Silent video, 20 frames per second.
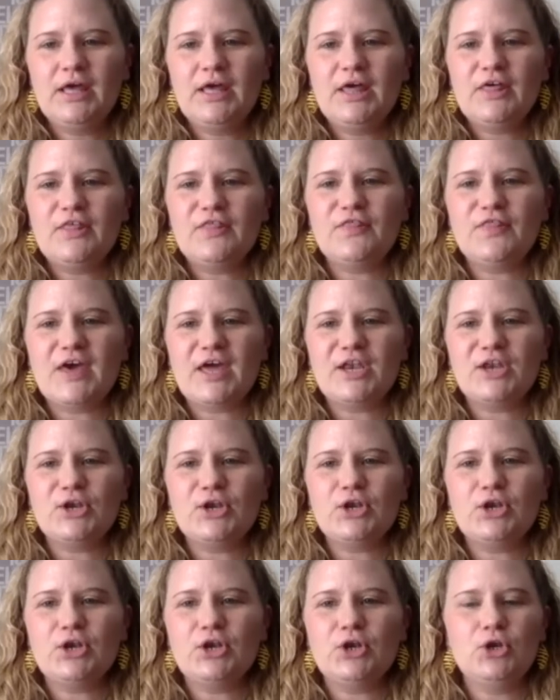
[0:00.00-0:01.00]
that
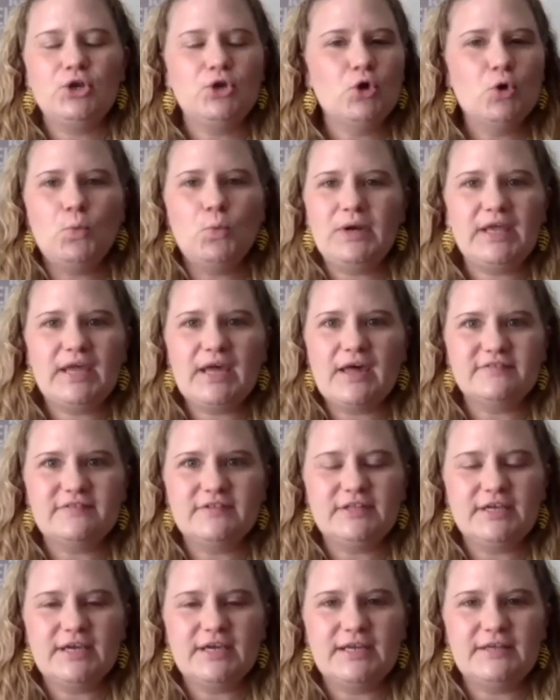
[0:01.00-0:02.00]
nobody has
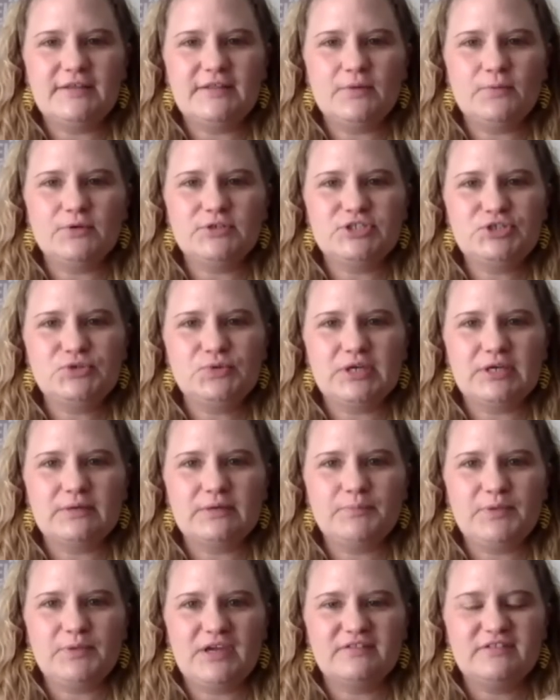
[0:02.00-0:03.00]
any idea that we're doing,
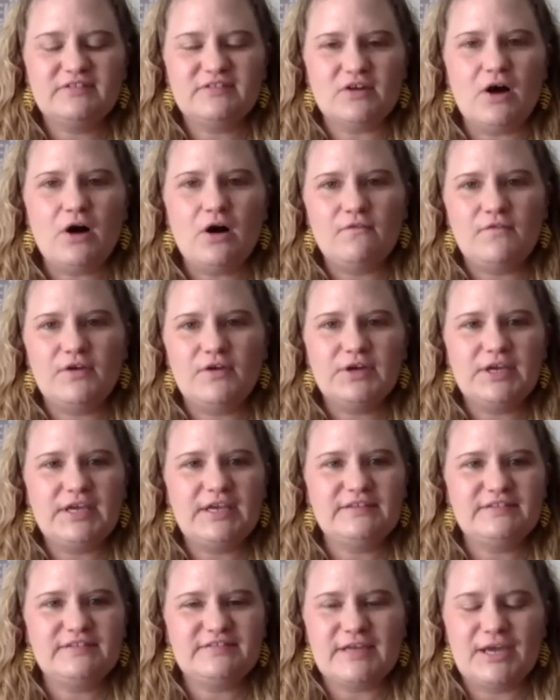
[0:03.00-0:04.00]
because it's all very
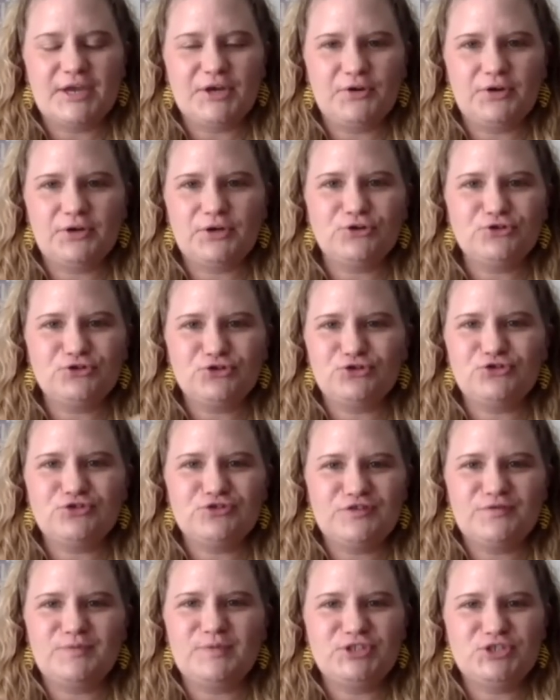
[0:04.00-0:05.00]
insider, and our churches
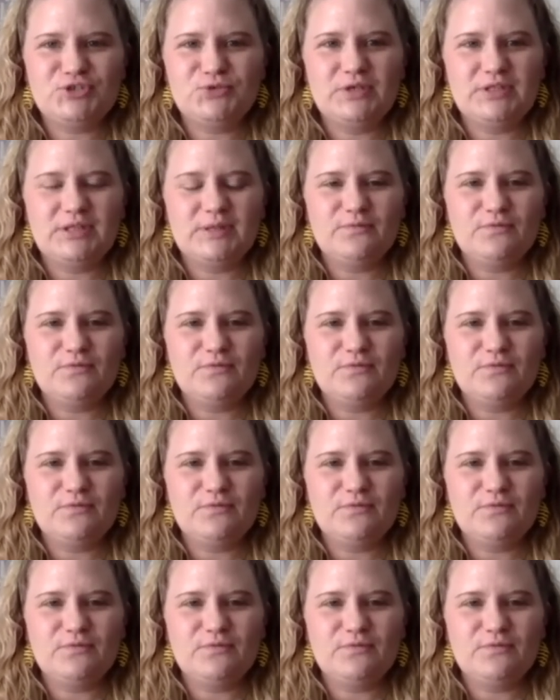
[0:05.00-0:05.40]
have been doing them for